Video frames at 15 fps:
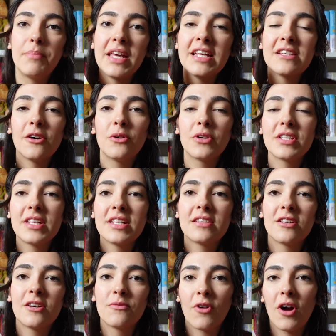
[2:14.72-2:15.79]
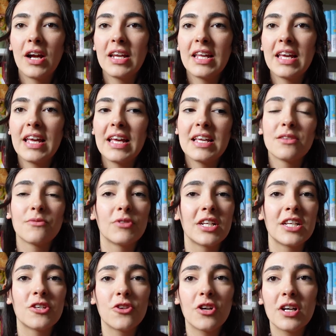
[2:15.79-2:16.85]
B's older sister, Riley, is
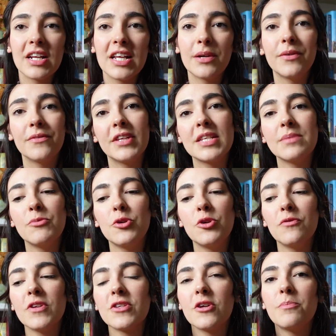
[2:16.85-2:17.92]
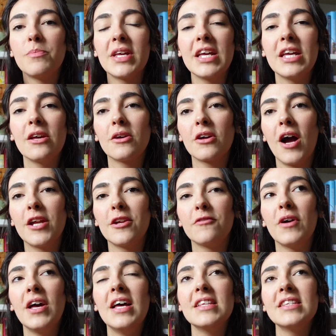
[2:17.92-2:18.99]
really struggling with this move. So B kind of
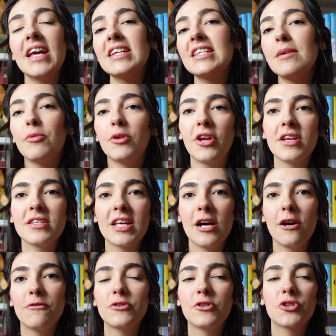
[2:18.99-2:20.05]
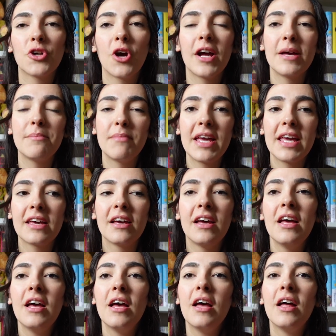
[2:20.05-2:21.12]
takes it upon herself to try and make
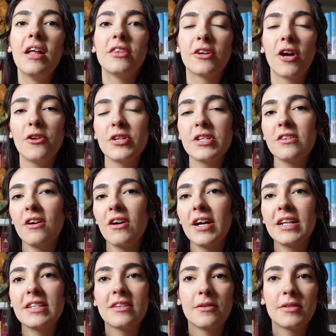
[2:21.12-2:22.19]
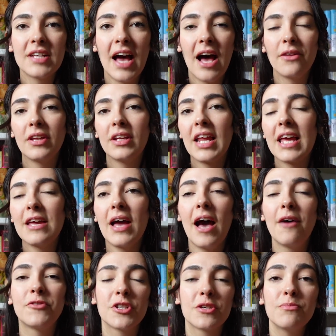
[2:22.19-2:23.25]
the countryside town that they
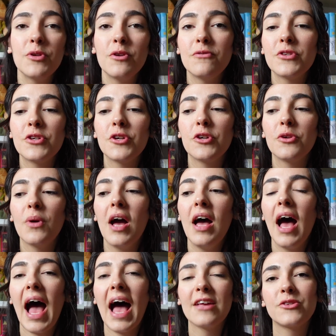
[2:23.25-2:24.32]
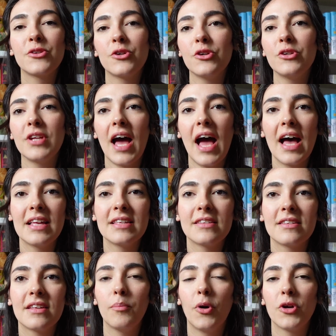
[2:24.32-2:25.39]
have just moved to as good
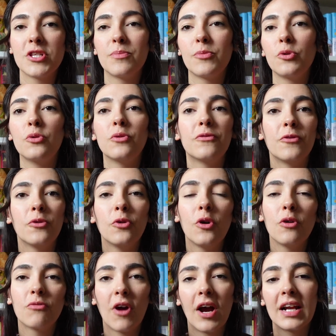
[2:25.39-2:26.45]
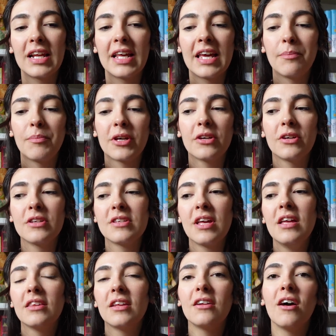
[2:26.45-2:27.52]
as possible for Riley, because
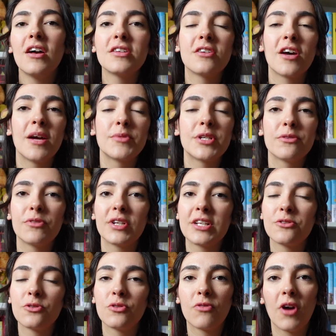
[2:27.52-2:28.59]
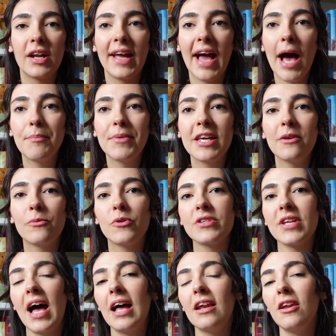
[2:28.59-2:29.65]
the last time she really saw Riley happy was
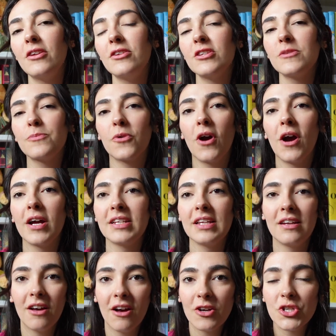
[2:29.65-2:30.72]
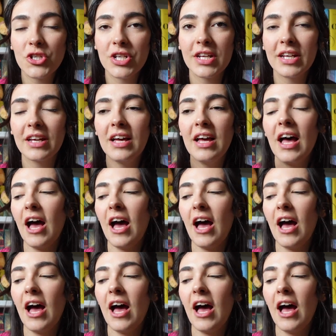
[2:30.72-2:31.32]
at London's Pride last year.